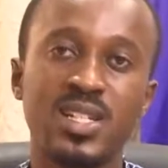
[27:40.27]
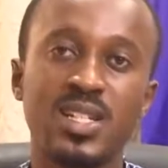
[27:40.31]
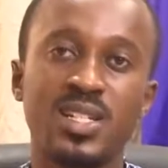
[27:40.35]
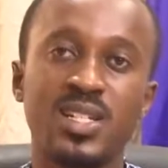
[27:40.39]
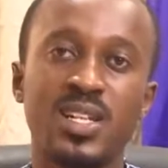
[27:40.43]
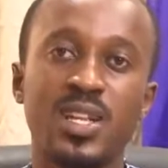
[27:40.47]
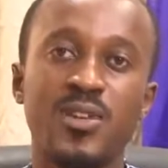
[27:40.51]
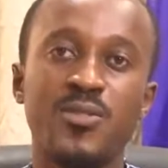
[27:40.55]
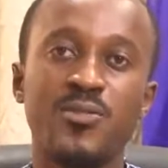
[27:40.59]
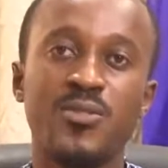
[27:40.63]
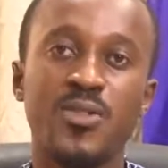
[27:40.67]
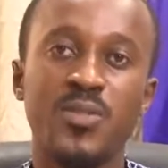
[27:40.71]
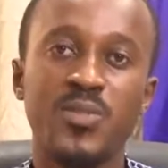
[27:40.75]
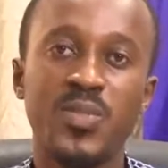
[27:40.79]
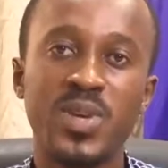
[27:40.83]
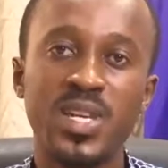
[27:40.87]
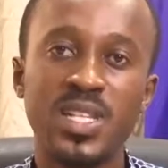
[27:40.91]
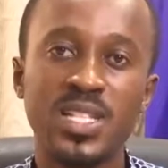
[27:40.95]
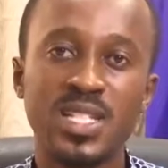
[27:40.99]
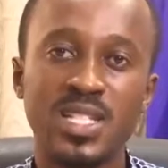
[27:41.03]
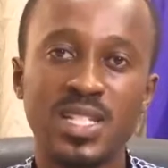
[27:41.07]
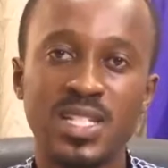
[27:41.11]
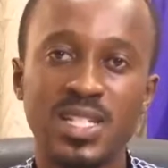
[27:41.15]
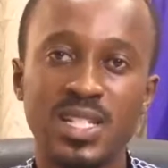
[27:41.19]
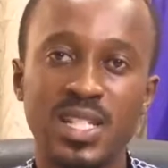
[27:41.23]
the
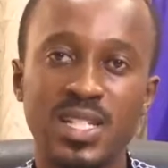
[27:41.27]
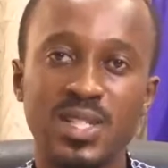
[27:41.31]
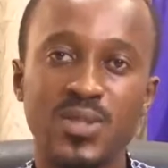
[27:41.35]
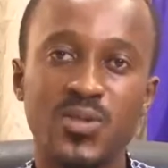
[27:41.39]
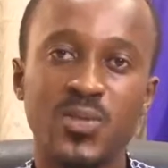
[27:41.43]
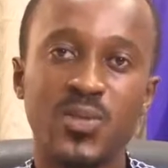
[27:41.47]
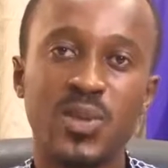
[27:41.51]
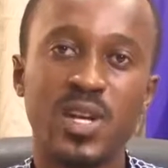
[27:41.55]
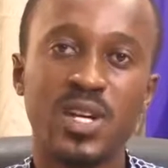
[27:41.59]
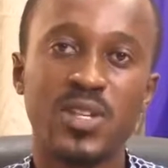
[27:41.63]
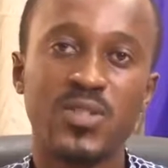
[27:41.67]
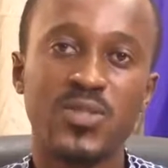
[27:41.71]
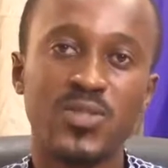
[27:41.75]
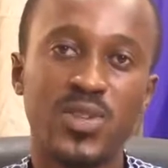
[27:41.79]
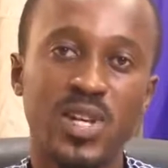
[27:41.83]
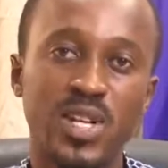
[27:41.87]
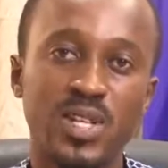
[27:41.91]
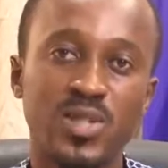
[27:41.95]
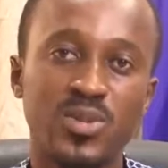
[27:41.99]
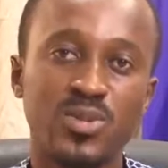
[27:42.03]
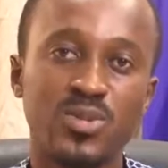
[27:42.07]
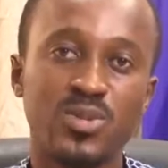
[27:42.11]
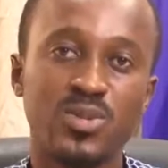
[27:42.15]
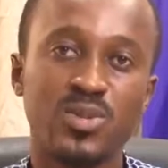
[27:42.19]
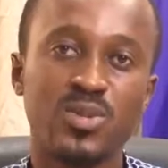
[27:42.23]
information that we are trying
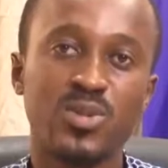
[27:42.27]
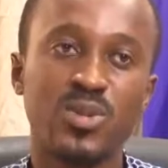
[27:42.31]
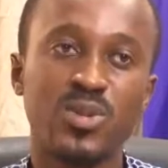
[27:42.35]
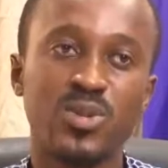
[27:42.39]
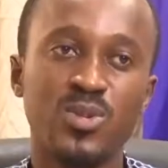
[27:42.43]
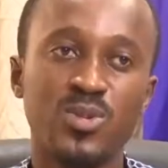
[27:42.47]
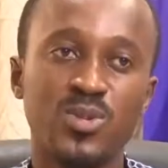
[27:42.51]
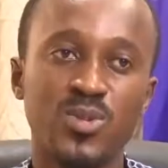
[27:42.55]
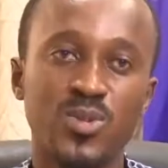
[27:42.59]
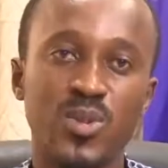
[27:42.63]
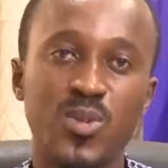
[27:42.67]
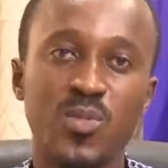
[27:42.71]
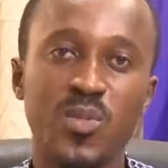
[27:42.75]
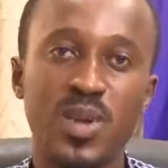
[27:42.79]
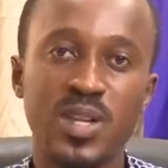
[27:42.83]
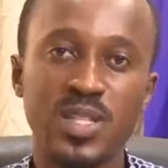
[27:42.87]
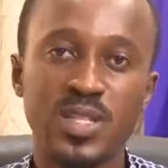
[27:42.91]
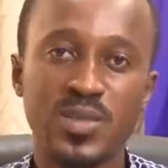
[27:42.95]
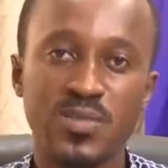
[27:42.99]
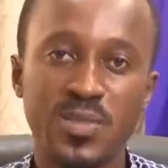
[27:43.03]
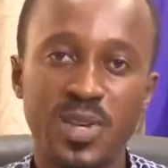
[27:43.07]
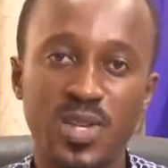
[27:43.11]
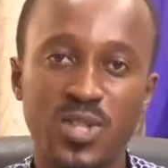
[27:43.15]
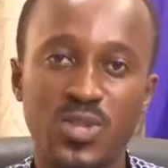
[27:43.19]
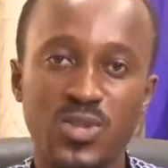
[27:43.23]
to so much
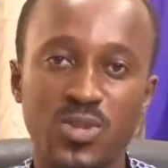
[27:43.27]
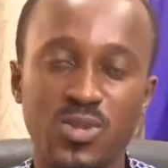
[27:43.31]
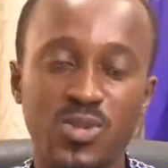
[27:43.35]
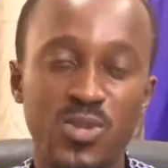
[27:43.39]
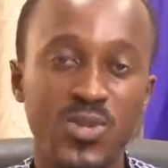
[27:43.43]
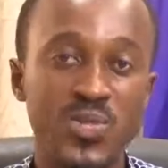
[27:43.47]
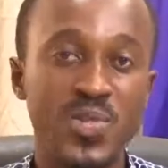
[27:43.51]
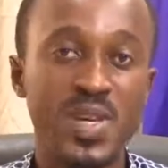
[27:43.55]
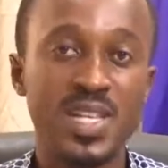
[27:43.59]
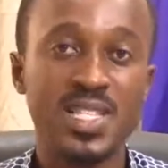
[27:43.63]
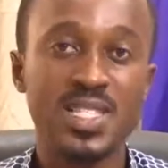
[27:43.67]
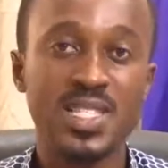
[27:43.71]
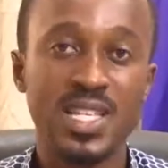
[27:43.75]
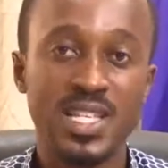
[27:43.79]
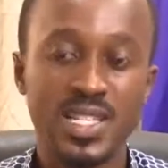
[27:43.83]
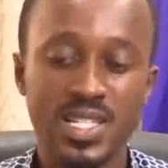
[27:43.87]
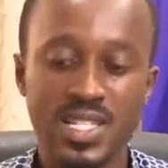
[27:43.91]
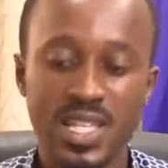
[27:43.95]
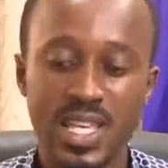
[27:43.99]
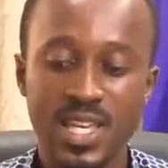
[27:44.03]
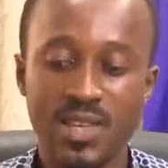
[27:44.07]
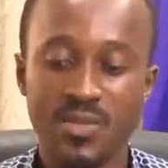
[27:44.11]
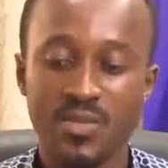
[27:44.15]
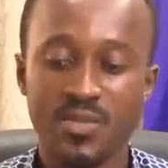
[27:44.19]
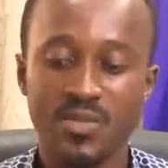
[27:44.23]
make sure remains the
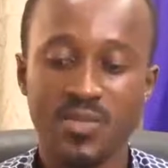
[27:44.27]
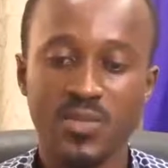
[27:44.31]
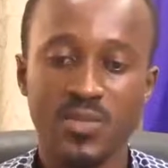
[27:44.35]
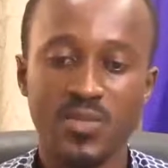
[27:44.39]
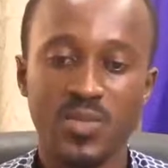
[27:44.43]
same.